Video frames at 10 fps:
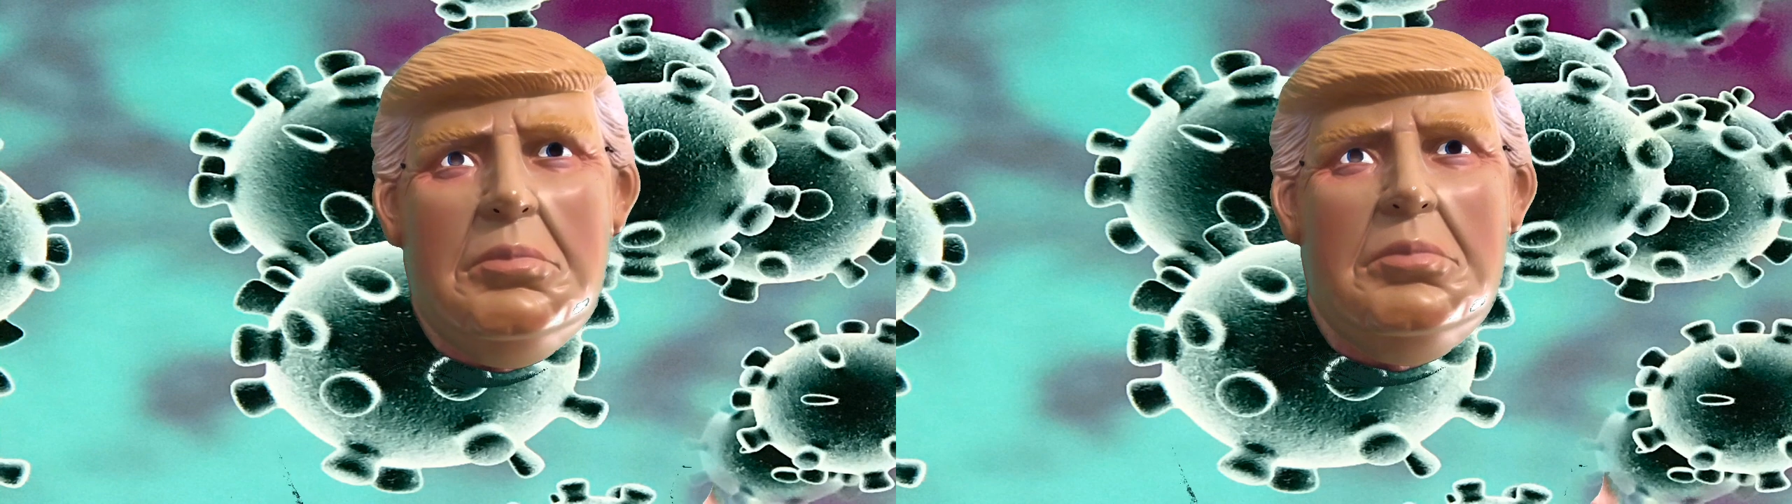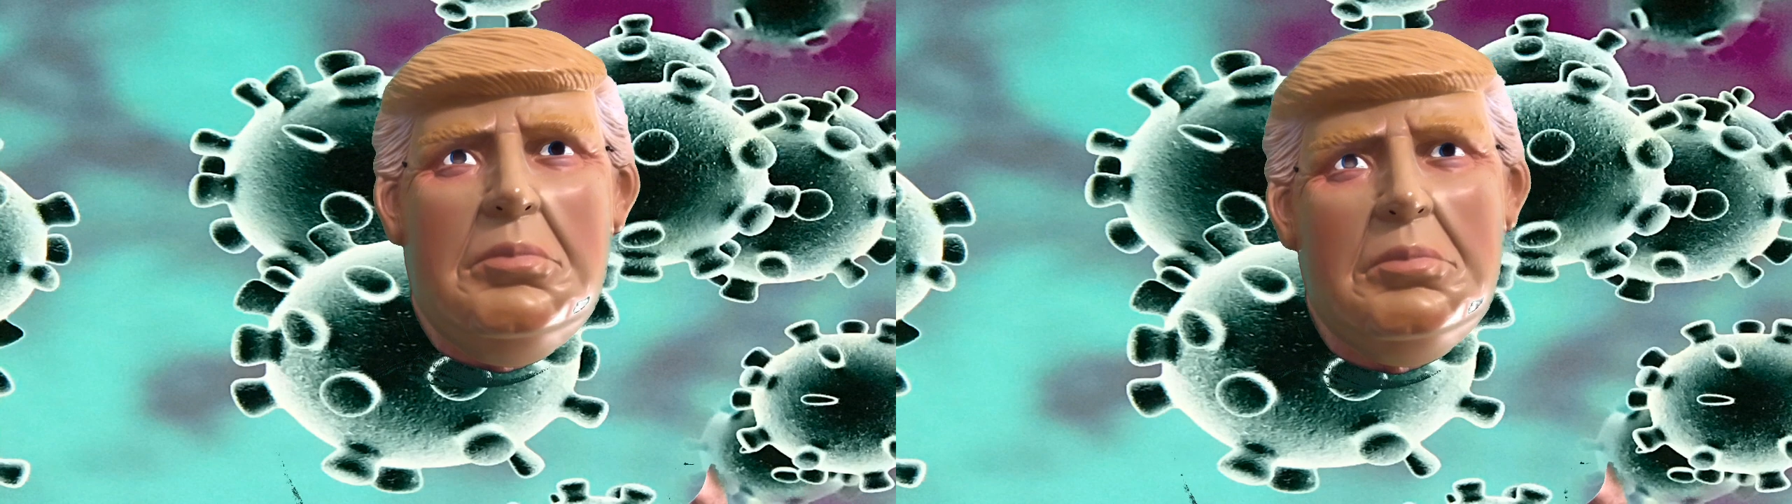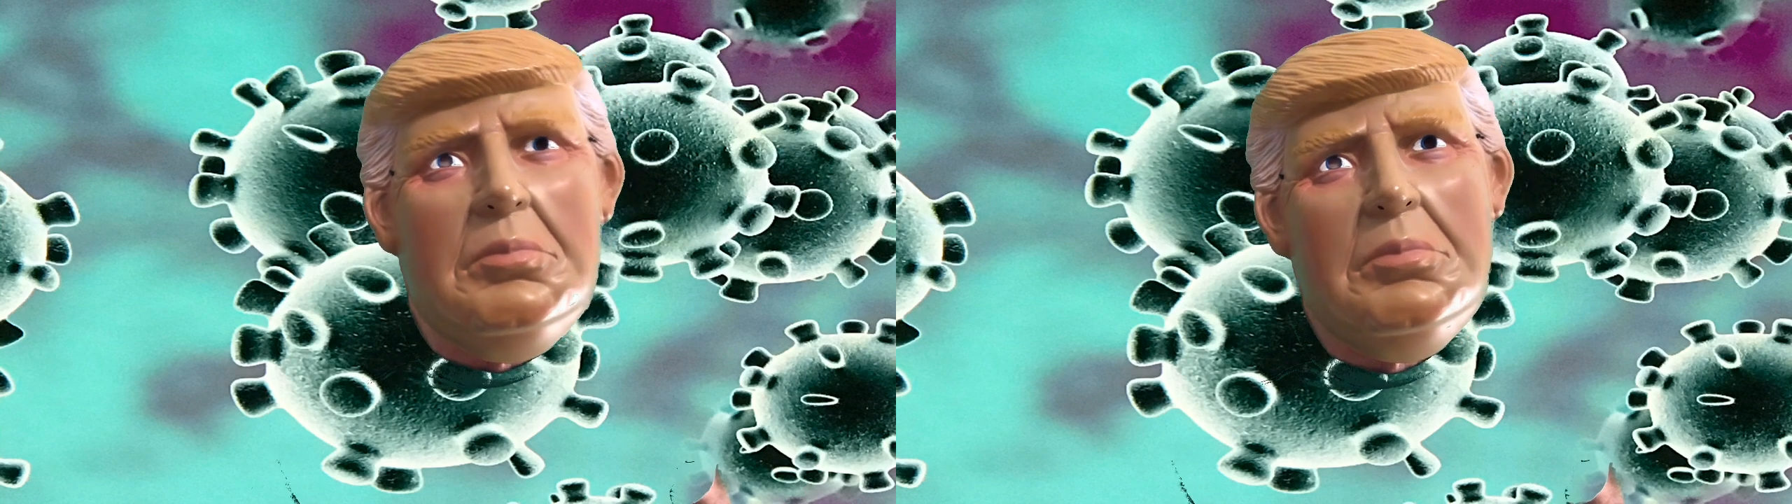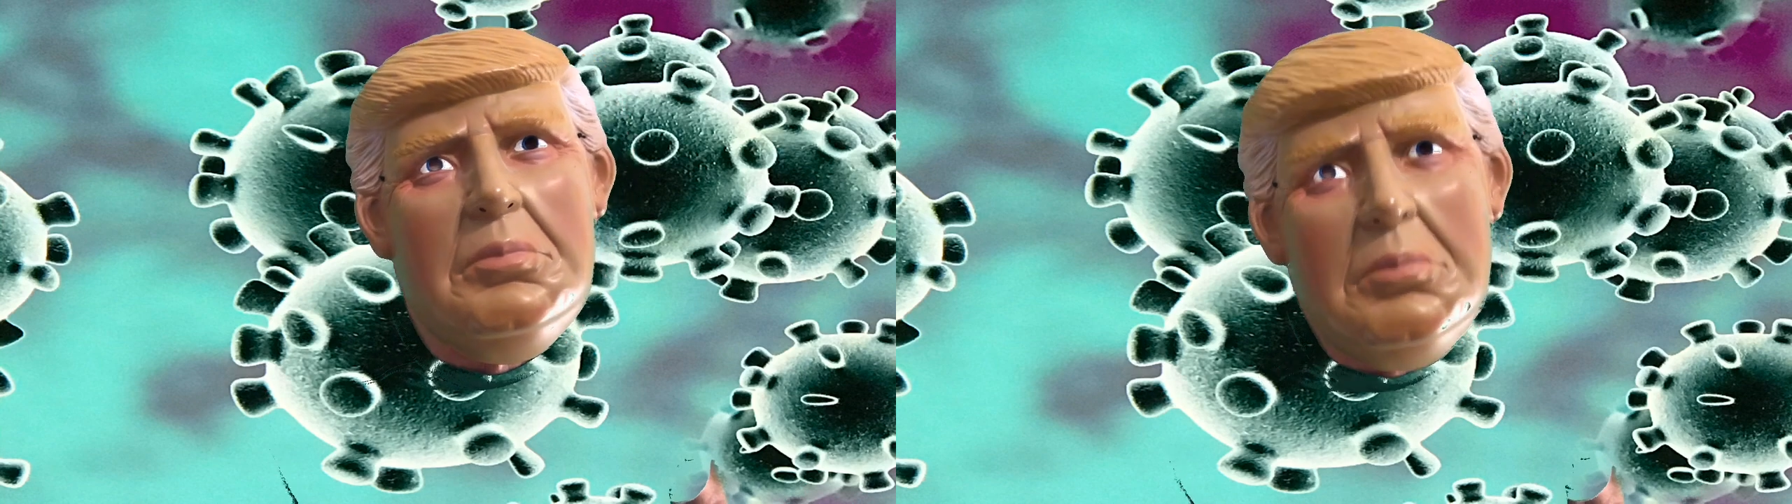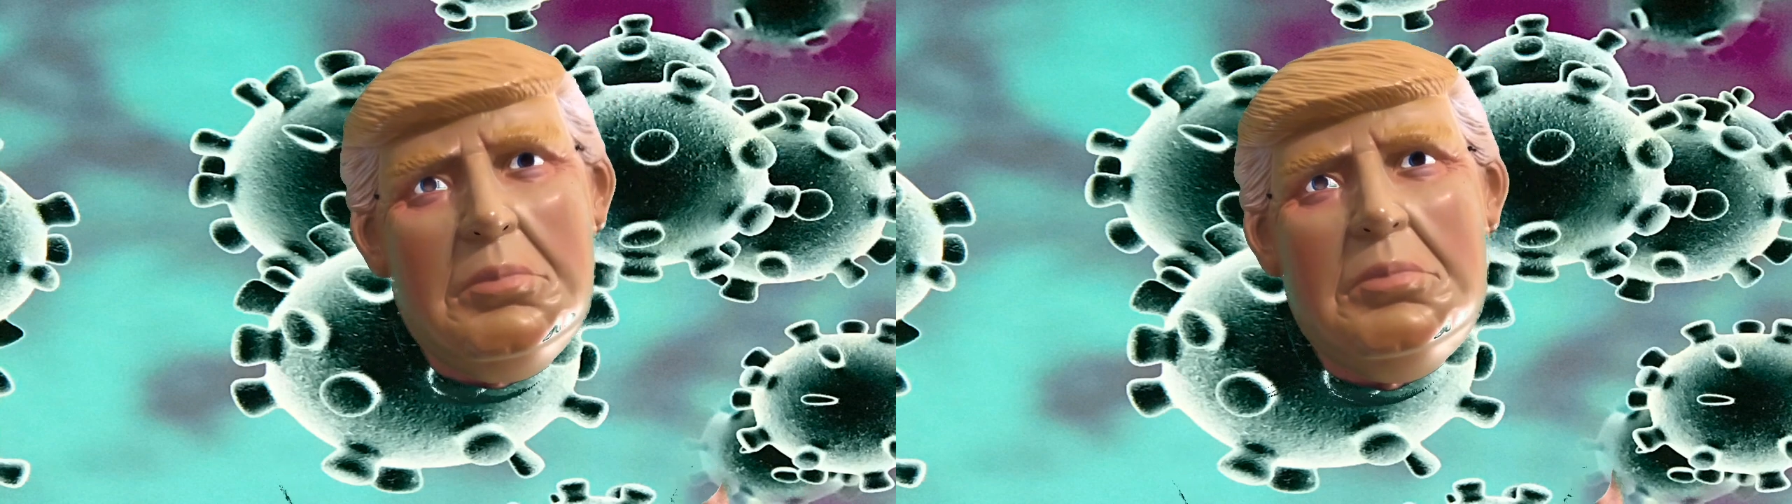what to
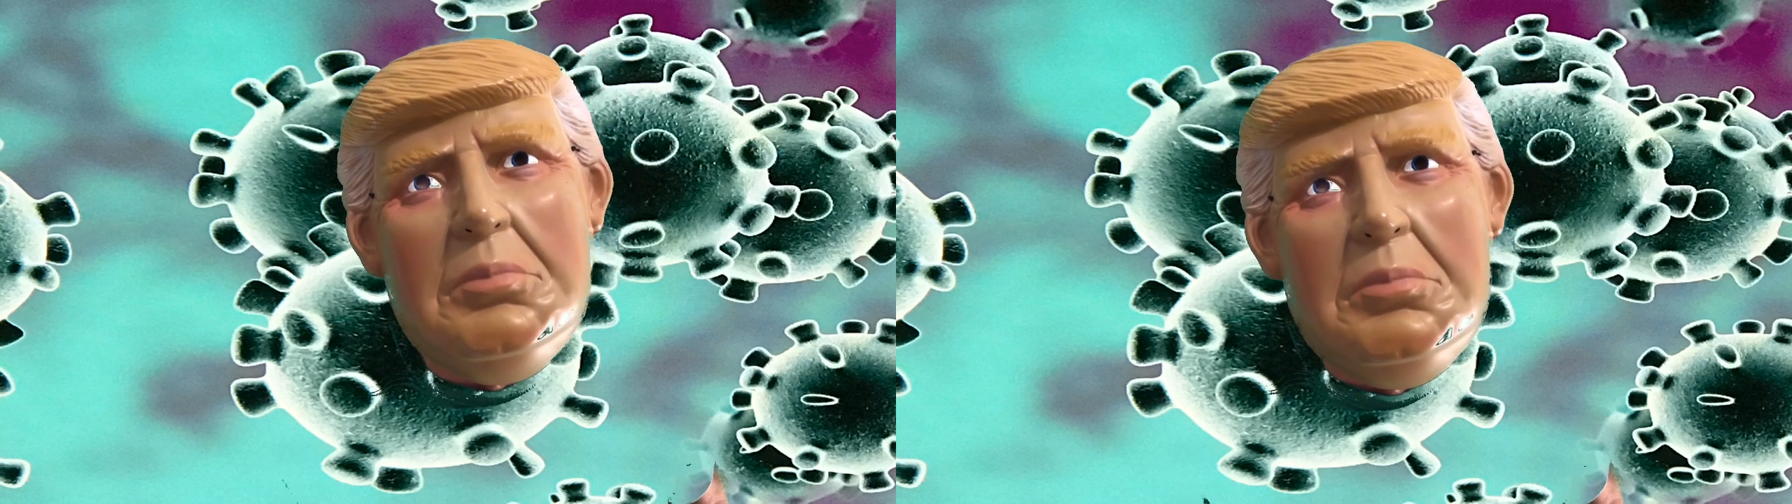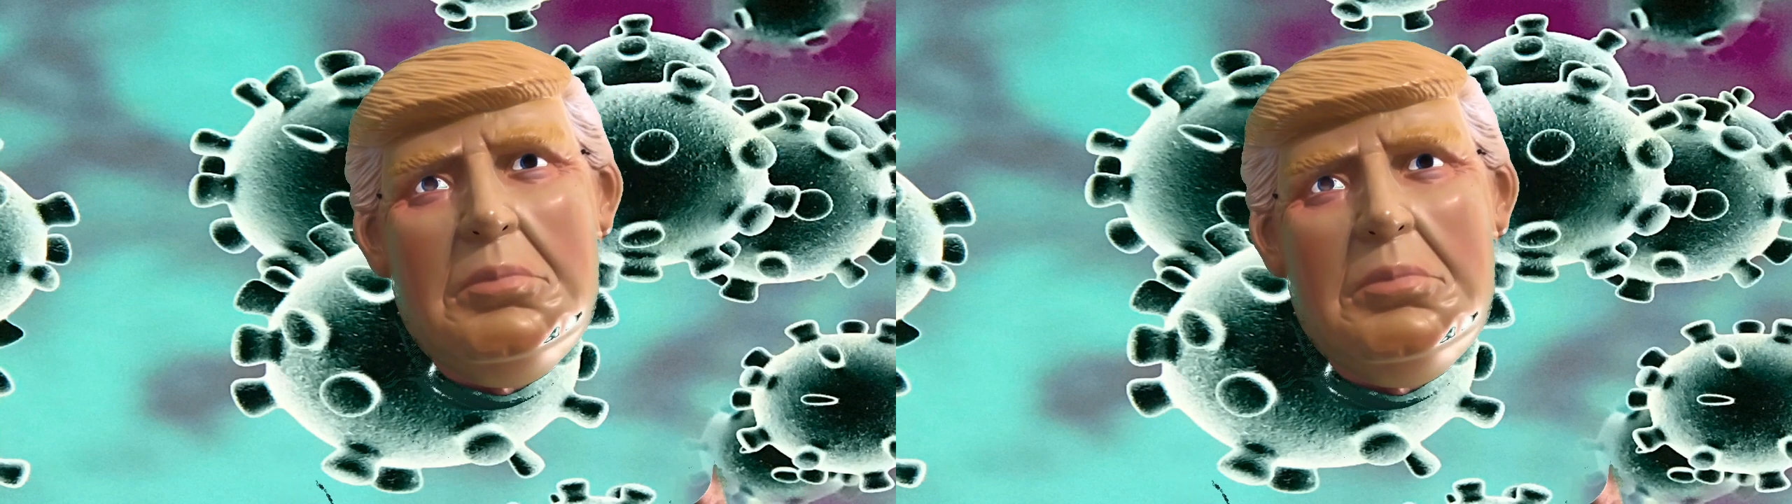do.